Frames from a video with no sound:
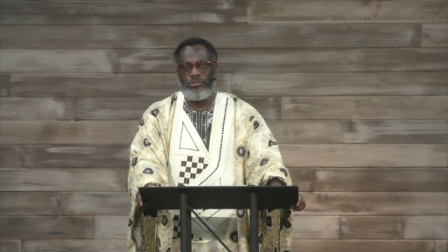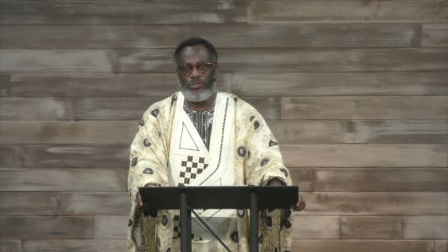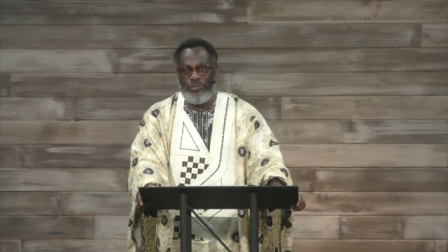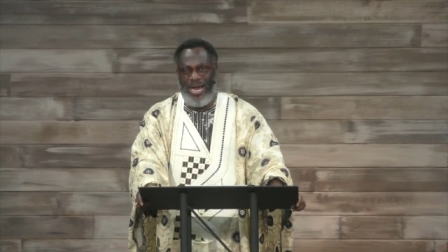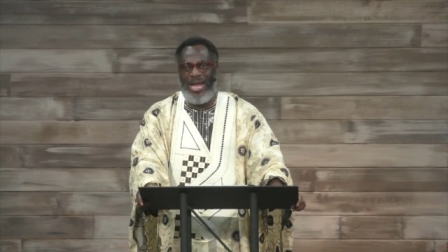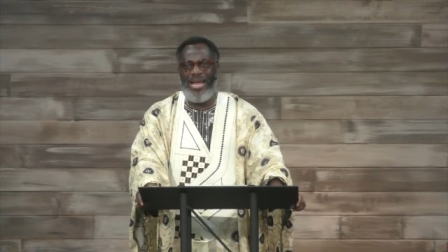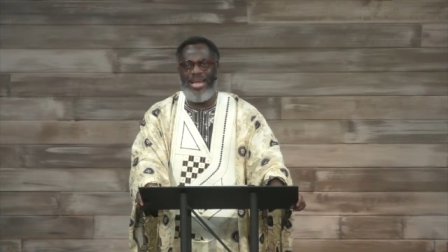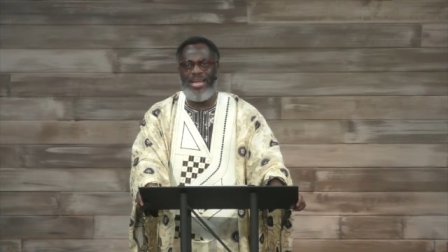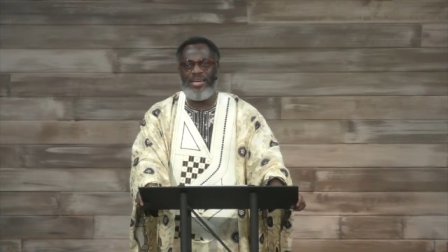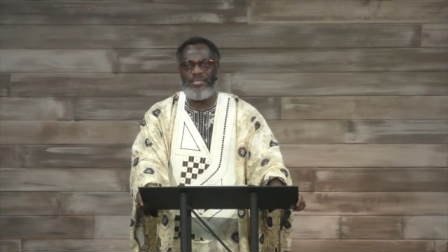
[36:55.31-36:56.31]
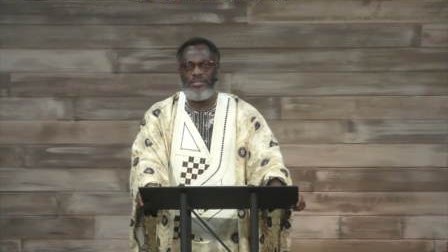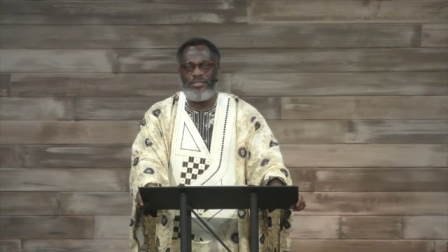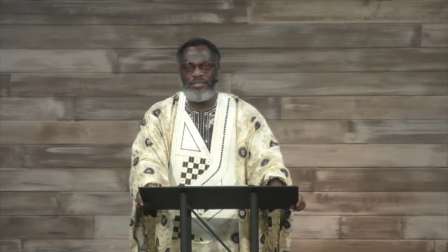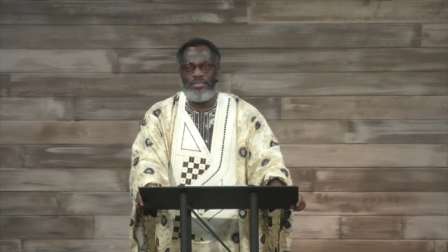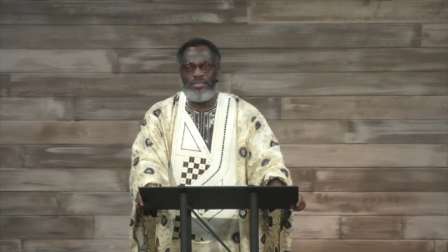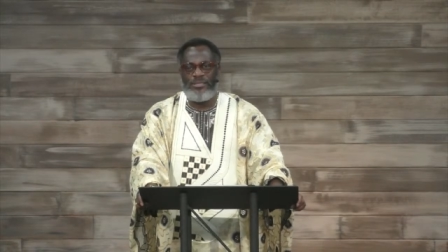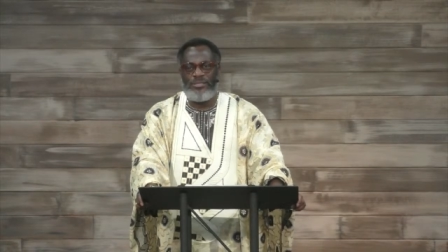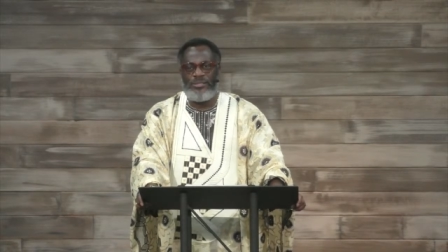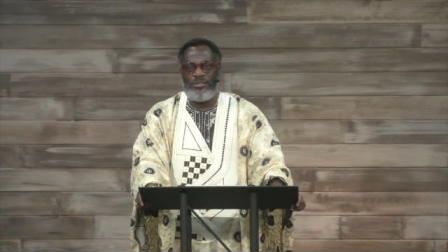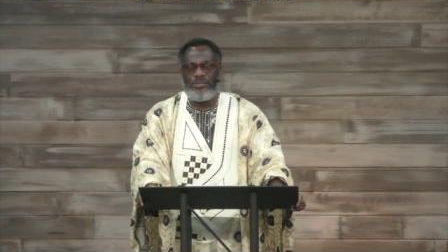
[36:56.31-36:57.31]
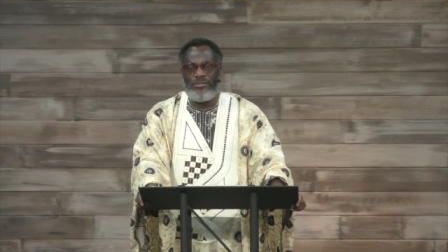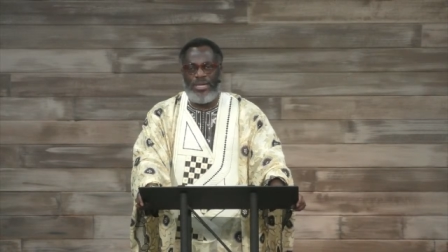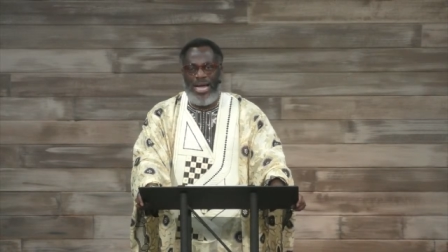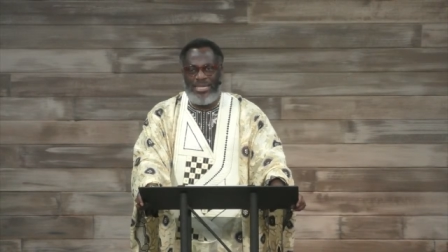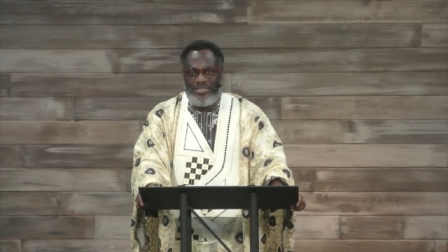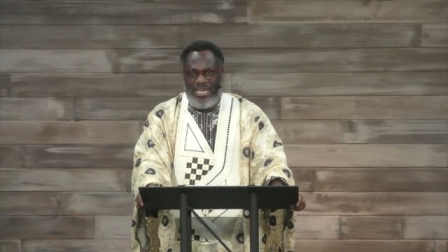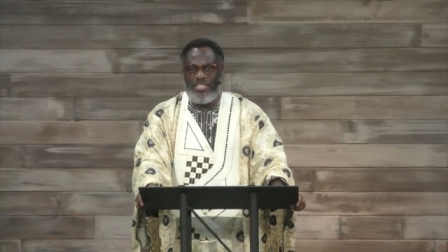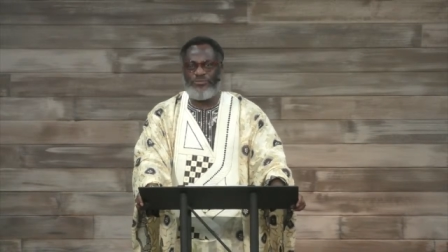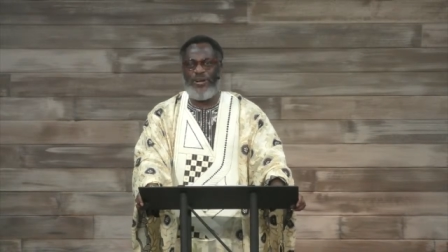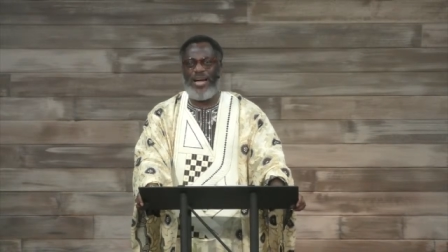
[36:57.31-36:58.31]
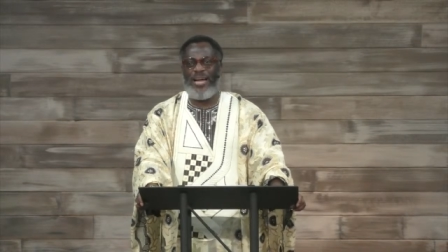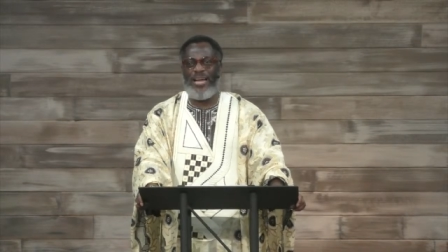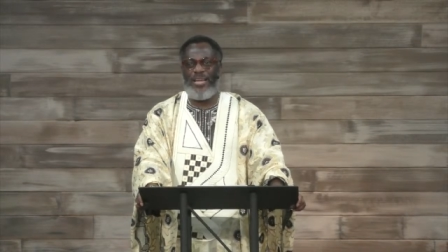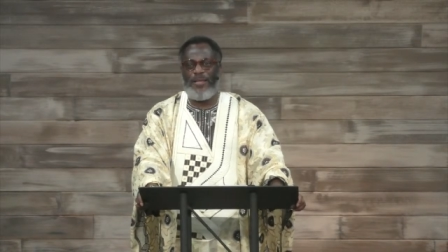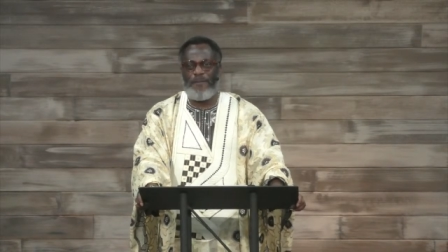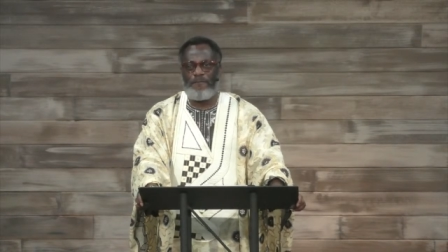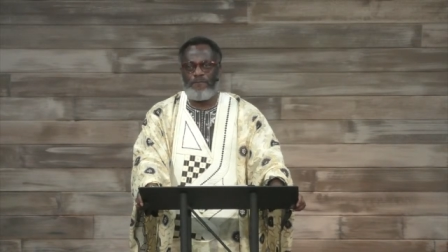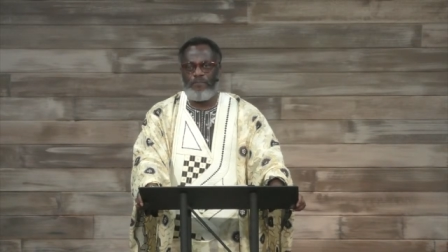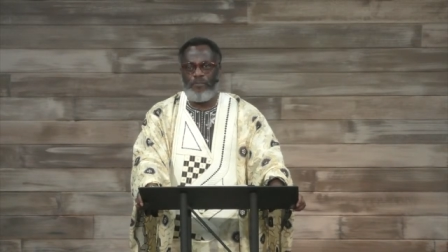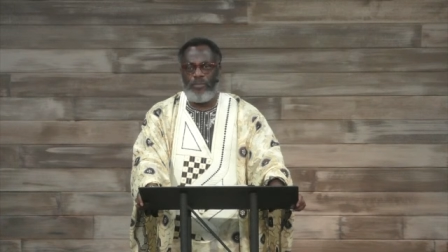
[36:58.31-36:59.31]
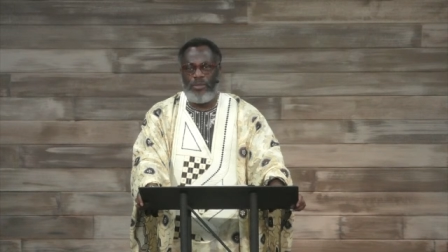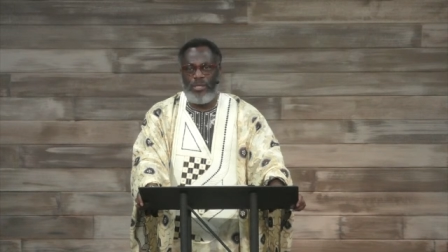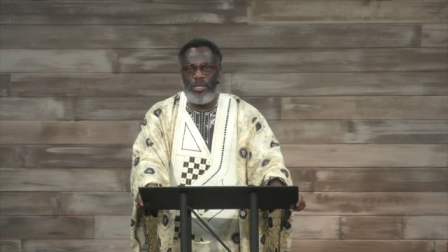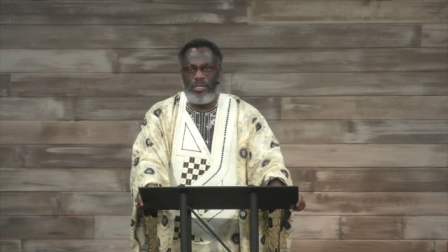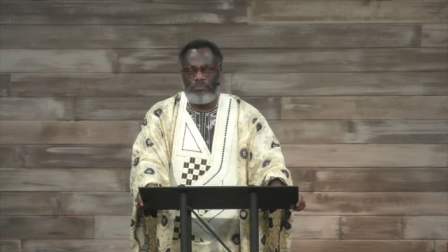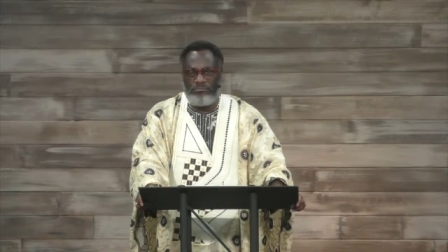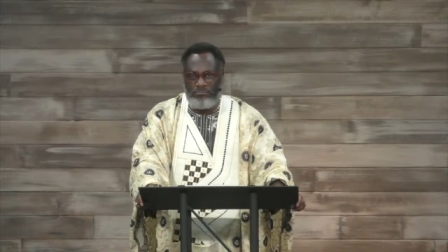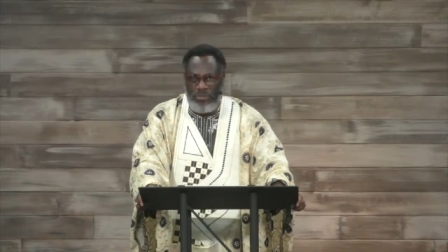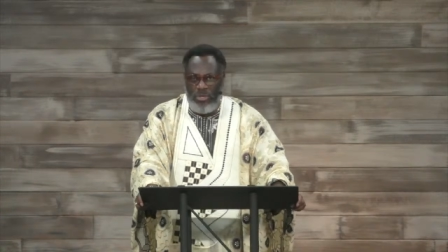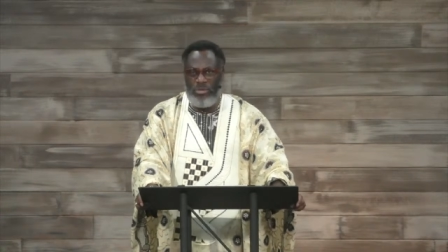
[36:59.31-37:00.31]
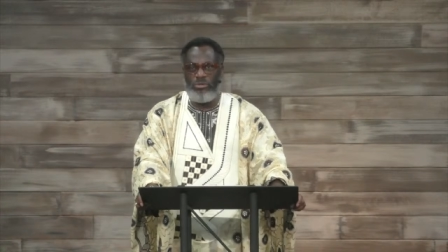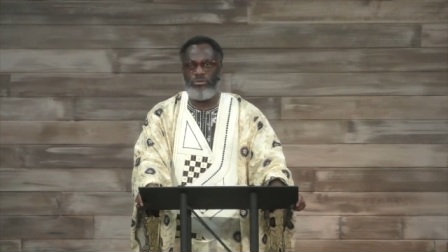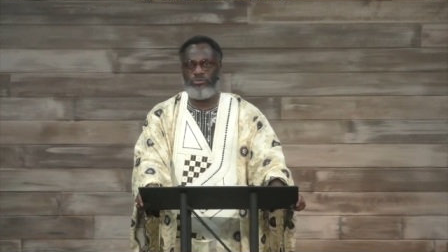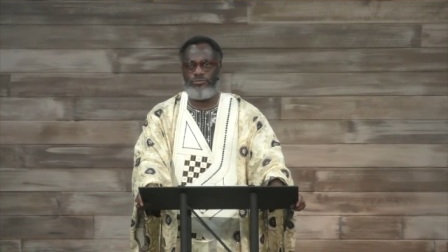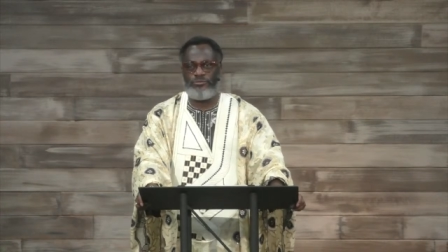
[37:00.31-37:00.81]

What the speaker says: Try, identify, move,